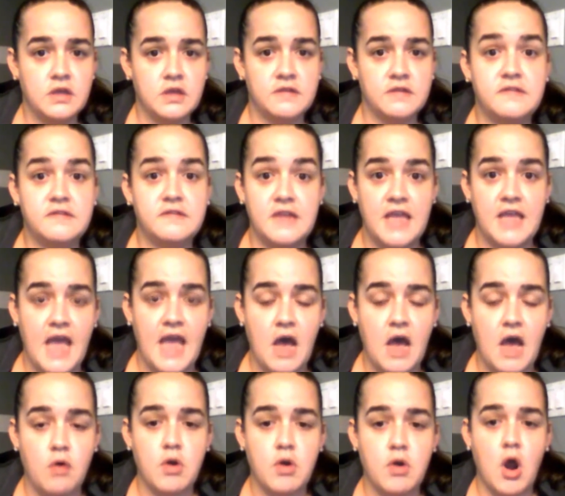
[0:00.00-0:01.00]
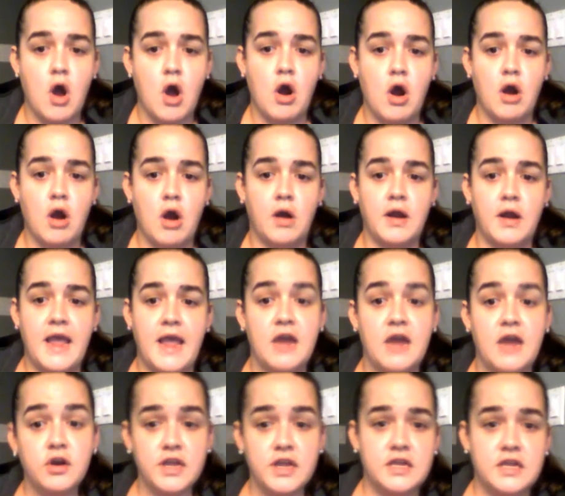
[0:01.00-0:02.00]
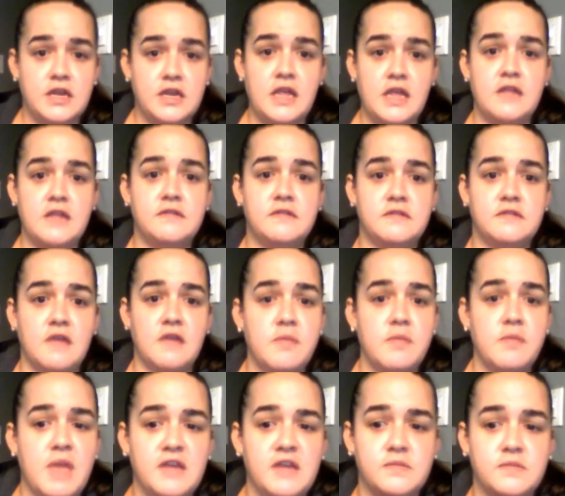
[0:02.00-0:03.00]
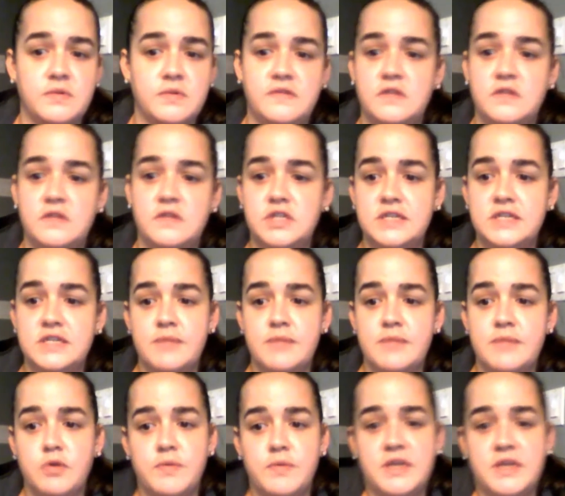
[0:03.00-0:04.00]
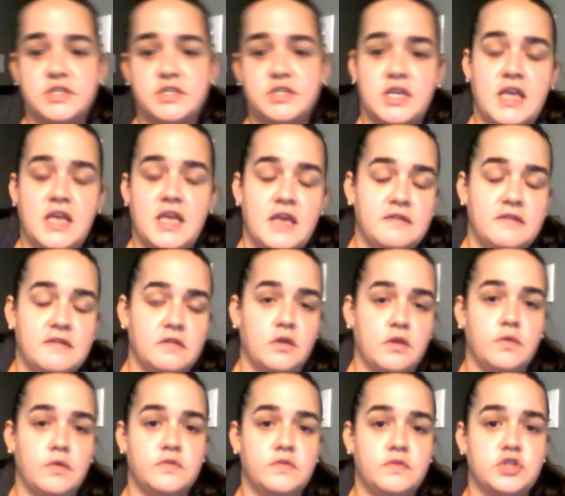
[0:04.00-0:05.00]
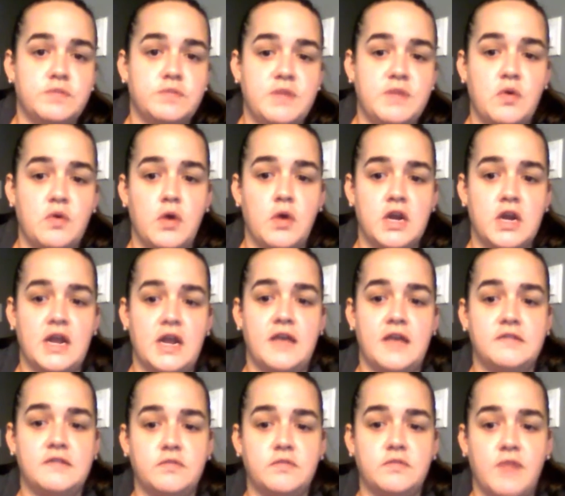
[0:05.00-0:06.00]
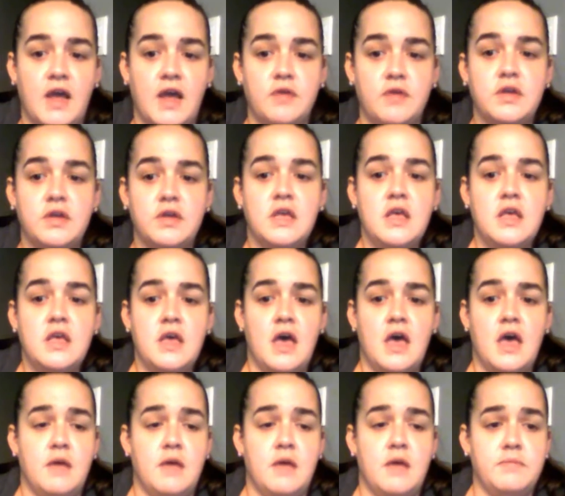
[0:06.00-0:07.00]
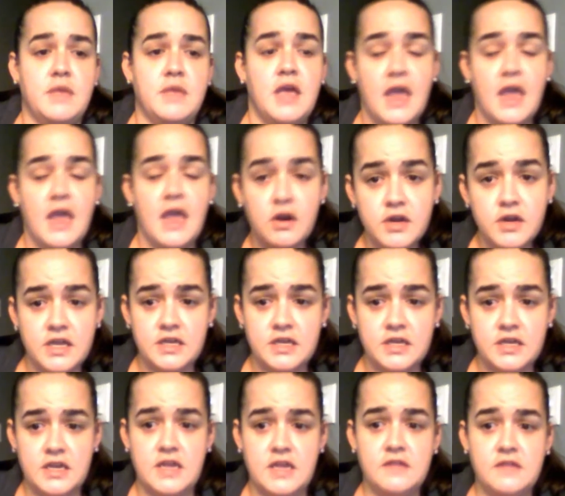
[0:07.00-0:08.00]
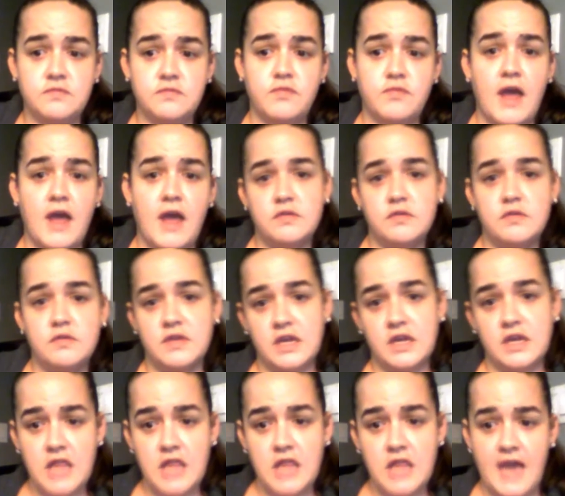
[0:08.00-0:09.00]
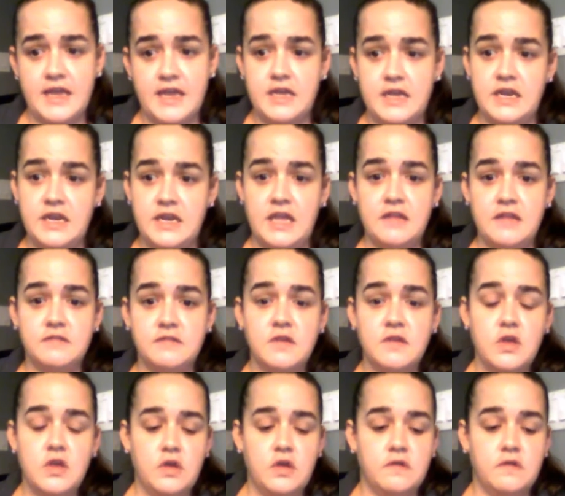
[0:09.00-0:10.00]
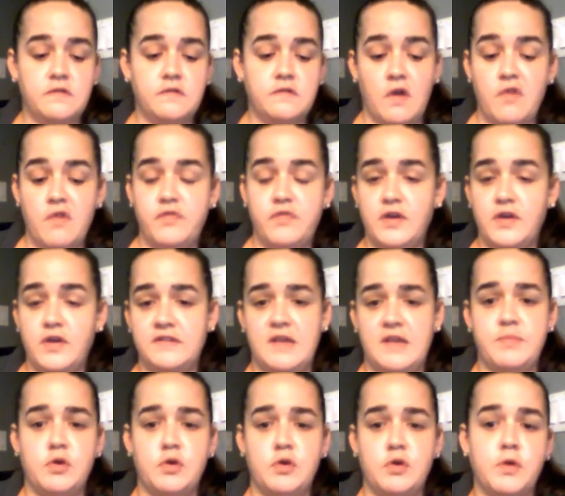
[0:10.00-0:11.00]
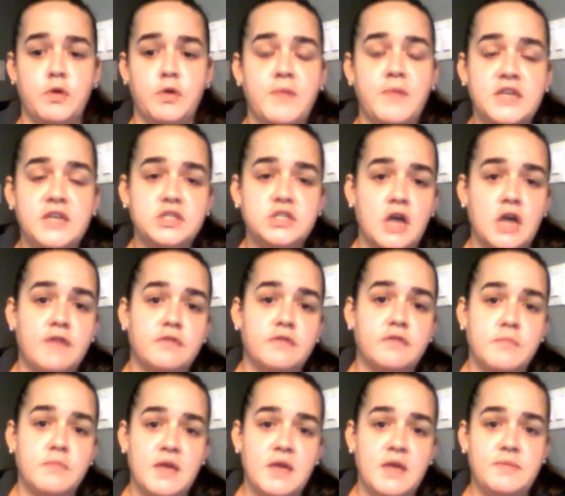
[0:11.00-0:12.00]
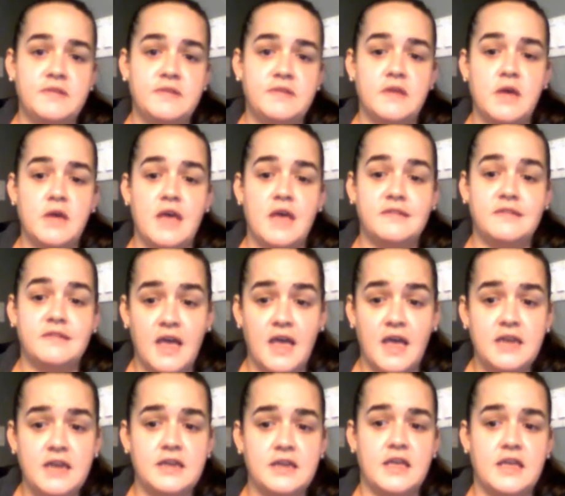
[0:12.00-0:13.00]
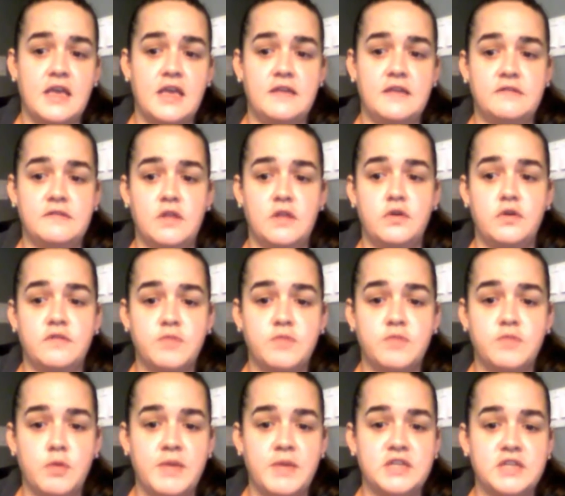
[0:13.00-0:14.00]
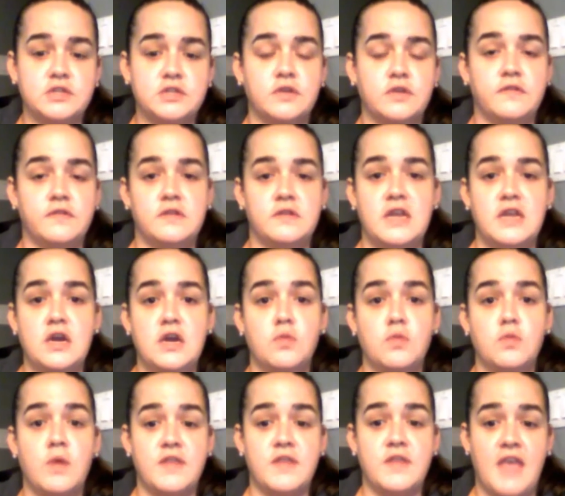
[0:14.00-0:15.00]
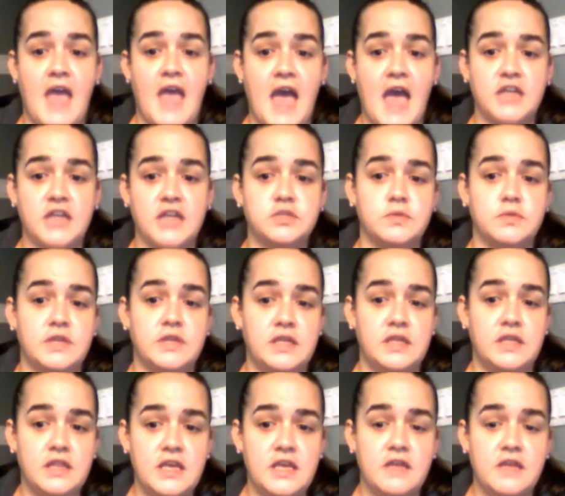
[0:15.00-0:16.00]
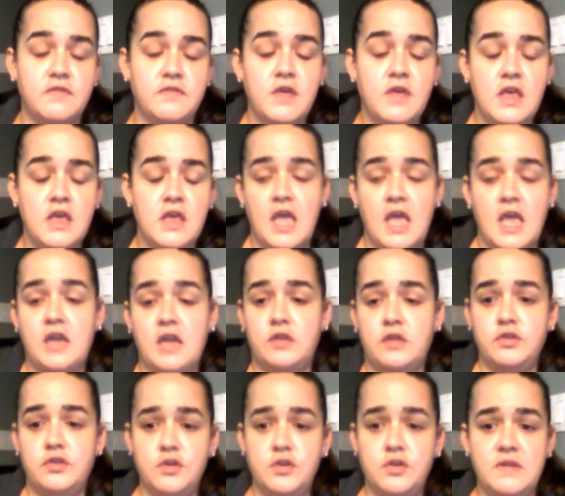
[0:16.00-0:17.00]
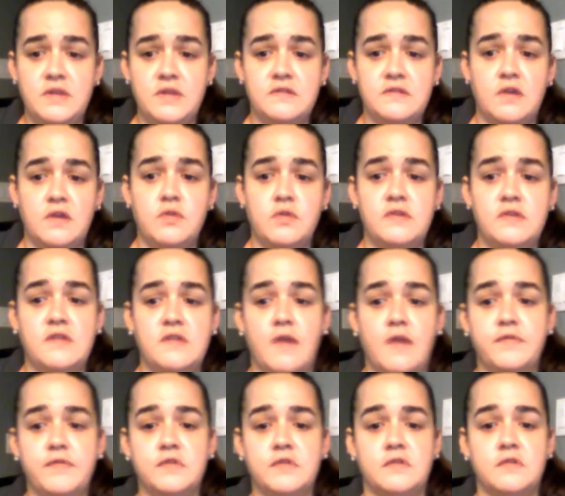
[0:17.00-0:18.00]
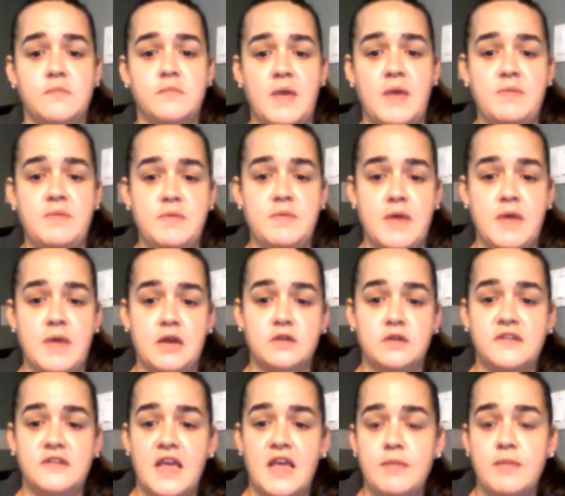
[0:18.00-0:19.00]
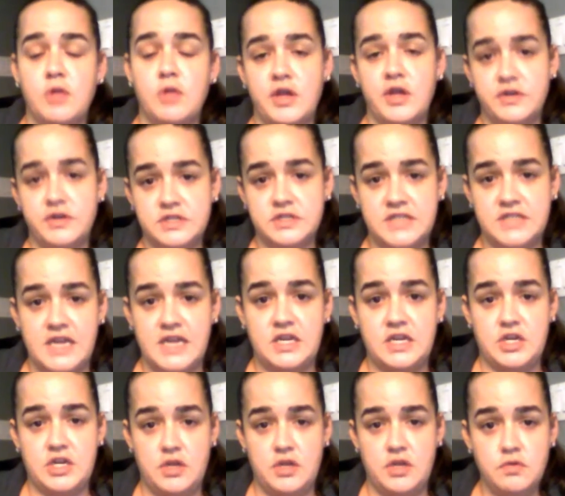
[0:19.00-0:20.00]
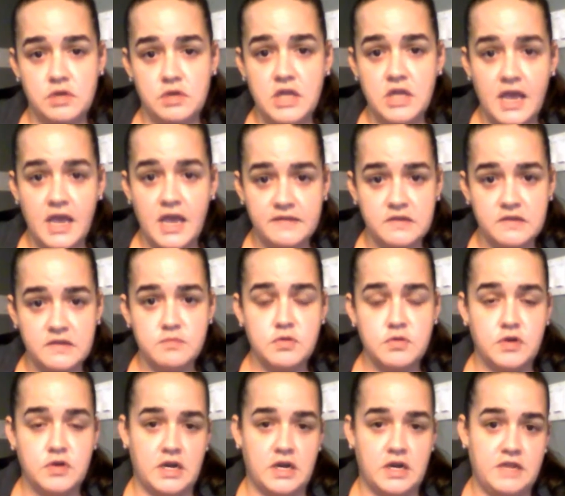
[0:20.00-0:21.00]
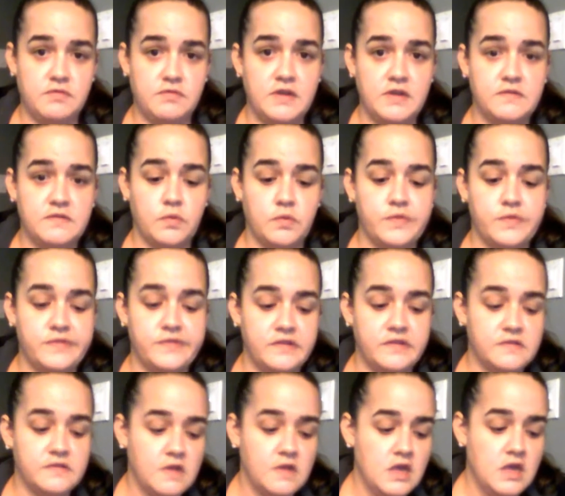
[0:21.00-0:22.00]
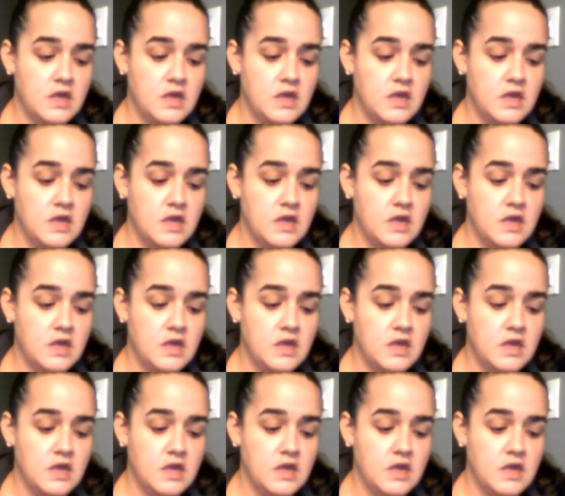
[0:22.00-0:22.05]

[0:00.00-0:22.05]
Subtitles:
stick out are area needs. Some experts suggest that probation caseloads should be organized around area needs rather than client needs. So, for example, probation officer may be assigned a caseload of probationers near where they actually live. And in doing so, these officers may be better to able to understand and utilize community resources.